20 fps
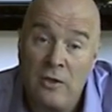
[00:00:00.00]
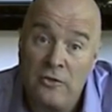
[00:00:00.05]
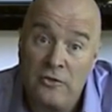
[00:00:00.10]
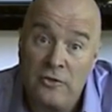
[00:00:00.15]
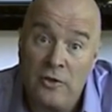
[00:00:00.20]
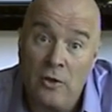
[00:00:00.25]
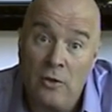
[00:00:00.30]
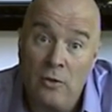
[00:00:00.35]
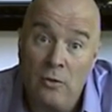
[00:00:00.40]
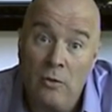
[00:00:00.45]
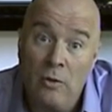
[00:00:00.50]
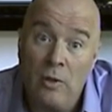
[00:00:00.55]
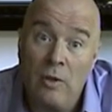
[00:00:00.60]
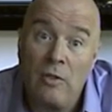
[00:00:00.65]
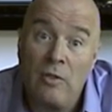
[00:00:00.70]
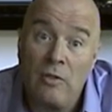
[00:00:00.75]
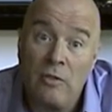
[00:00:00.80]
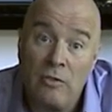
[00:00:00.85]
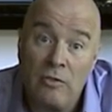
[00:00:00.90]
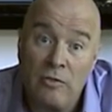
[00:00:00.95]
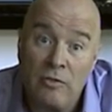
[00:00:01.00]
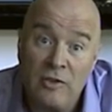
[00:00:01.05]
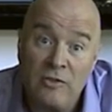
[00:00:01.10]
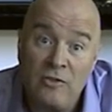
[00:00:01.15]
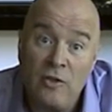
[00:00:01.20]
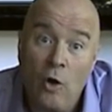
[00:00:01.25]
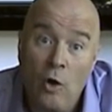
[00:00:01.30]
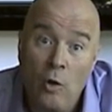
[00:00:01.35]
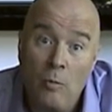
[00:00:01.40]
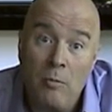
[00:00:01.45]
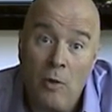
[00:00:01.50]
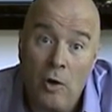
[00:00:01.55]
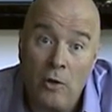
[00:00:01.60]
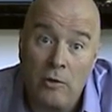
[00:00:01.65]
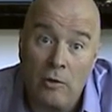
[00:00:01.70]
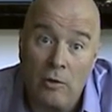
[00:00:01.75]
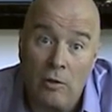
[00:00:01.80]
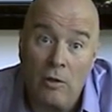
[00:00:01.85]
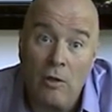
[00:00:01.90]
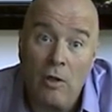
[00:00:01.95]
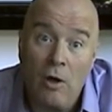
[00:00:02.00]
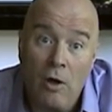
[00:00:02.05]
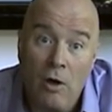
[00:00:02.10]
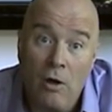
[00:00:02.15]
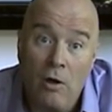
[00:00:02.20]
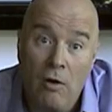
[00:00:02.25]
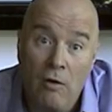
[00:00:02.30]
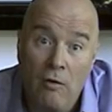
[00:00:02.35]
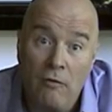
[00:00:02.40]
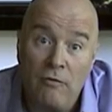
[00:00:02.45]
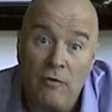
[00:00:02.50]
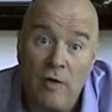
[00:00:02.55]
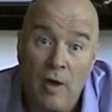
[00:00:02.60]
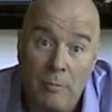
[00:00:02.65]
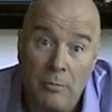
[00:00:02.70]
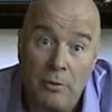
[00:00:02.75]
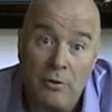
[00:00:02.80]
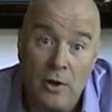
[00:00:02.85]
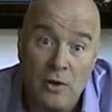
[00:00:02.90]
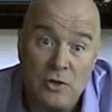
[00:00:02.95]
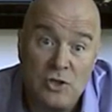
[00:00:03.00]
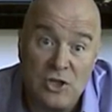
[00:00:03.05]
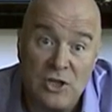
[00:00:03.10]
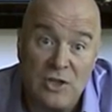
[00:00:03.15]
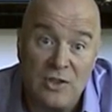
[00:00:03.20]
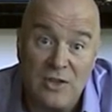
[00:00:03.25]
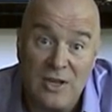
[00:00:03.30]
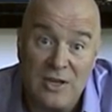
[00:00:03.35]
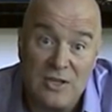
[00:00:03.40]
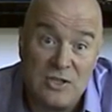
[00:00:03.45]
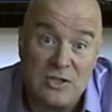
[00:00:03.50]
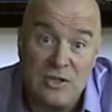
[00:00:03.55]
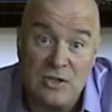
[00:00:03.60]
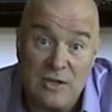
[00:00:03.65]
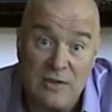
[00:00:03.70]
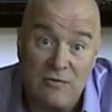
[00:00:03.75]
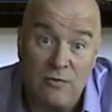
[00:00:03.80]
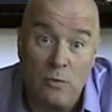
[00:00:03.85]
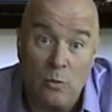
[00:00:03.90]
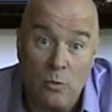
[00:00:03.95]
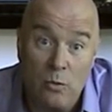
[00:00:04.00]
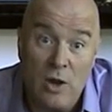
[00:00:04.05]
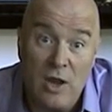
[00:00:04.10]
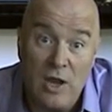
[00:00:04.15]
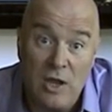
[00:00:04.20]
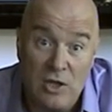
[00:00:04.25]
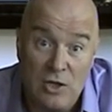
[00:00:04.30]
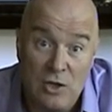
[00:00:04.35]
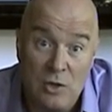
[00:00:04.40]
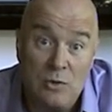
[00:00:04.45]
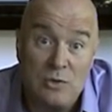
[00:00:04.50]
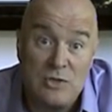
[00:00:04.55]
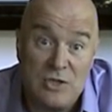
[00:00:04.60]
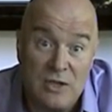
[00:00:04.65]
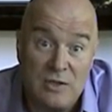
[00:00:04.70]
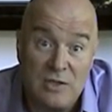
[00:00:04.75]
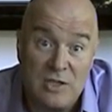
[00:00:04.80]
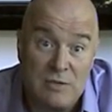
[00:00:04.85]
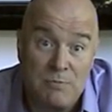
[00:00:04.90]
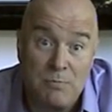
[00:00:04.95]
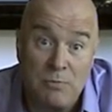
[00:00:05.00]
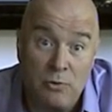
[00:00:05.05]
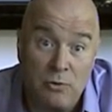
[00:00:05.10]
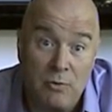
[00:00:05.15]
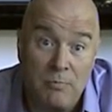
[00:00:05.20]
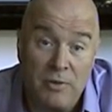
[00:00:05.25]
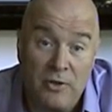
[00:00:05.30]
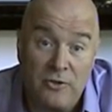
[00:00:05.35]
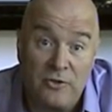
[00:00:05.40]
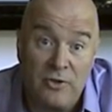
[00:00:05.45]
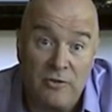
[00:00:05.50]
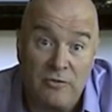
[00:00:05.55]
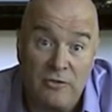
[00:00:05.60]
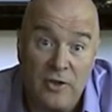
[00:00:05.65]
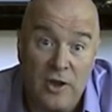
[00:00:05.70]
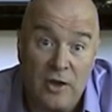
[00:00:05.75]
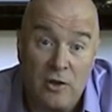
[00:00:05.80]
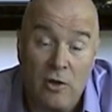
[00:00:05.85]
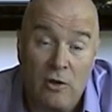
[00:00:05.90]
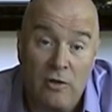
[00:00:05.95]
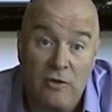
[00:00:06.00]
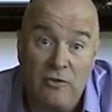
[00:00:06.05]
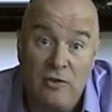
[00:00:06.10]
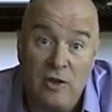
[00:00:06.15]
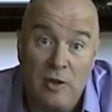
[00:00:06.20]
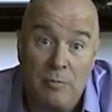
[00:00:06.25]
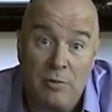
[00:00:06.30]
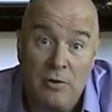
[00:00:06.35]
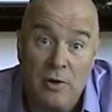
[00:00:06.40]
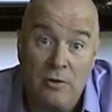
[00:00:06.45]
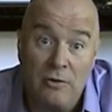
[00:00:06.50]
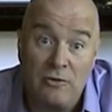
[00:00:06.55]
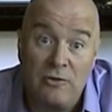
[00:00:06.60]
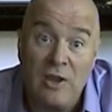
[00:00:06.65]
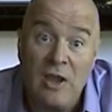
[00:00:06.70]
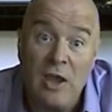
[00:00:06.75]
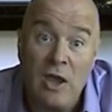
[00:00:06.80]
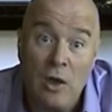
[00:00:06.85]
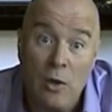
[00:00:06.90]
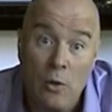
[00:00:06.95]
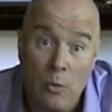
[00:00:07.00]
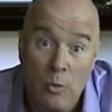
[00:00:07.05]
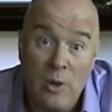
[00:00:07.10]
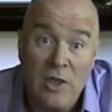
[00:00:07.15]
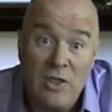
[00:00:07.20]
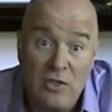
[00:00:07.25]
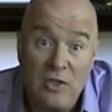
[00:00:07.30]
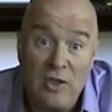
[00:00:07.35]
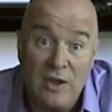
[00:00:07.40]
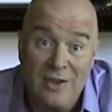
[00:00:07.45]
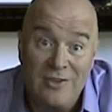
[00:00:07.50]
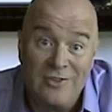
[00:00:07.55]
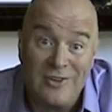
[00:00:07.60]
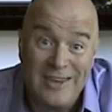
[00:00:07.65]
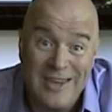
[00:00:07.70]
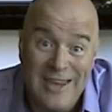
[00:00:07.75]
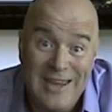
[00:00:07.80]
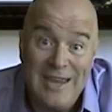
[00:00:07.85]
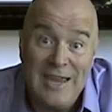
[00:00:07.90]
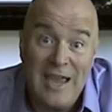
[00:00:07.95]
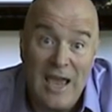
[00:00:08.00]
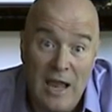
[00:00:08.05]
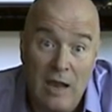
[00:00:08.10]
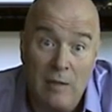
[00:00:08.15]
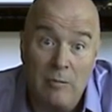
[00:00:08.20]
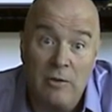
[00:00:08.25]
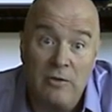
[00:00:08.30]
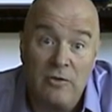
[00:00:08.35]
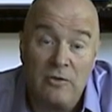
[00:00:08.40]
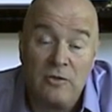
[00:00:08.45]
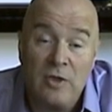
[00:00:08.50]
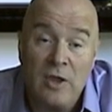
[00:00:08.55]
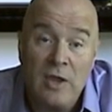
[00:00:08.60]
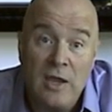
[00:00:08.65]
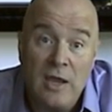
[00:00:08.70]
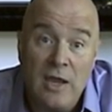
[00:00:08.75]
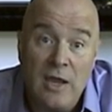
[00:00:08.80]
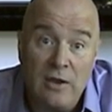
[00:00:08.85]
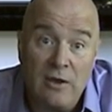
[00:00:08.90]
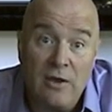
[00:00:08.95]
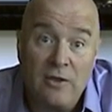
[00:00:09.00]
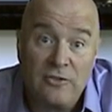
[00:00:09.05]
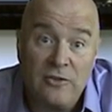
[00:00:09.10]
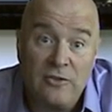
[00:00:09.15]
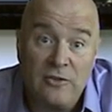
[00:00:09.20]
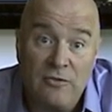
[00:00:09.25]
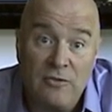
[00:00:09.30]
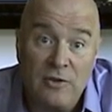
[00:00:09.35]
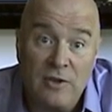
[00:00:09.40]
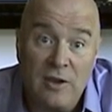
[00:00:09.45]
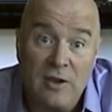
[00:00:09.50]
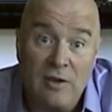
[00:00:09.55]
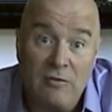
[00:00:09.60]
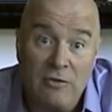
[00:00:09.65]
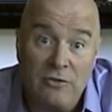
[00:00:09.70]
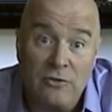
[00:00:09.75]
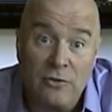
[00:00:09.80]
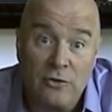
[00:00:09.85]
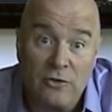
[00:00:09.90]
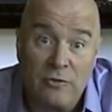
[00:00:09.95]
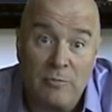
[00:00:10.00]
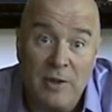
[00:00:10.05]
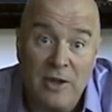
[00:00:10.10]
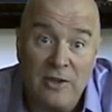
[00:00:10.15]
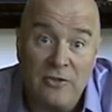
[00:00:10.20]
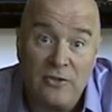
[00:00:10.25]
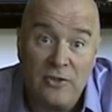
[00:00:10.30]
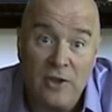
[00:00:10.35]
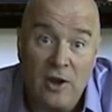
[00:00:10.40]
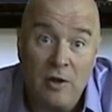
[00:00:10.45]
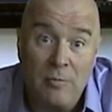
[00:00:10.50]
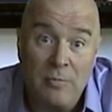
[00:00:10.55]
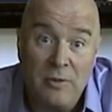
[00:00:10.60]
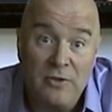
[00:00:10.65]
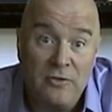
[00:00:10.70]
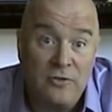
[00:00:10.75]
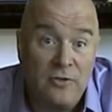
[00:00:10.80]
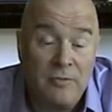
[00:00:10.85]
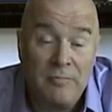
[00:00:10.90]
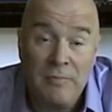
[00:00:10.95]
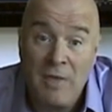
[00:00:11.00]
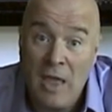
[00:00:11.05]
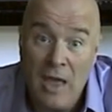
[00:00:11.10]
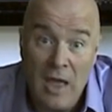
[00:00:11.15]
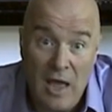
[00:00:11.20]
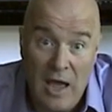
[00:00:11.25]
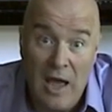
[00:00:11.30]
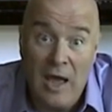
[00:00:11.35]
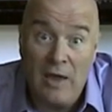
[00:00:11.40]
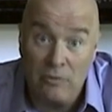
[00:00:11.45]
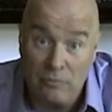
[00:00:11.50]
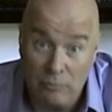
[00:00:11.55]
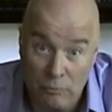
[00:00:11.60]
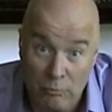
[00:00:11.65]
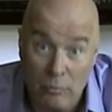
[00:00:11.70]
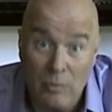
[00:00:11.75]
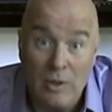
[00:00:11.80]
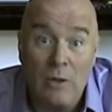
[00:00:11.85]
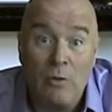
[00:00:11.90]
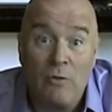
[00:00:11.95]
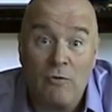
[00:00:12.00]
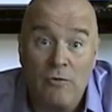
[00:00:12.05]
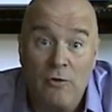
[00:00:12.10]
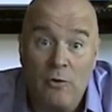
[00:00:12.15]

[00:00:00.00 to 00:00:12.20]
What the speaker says: So this whole model of approaching things in a different way, using this positive psychology approach, we think is a key element in our certificate in resource-based therapies, and we look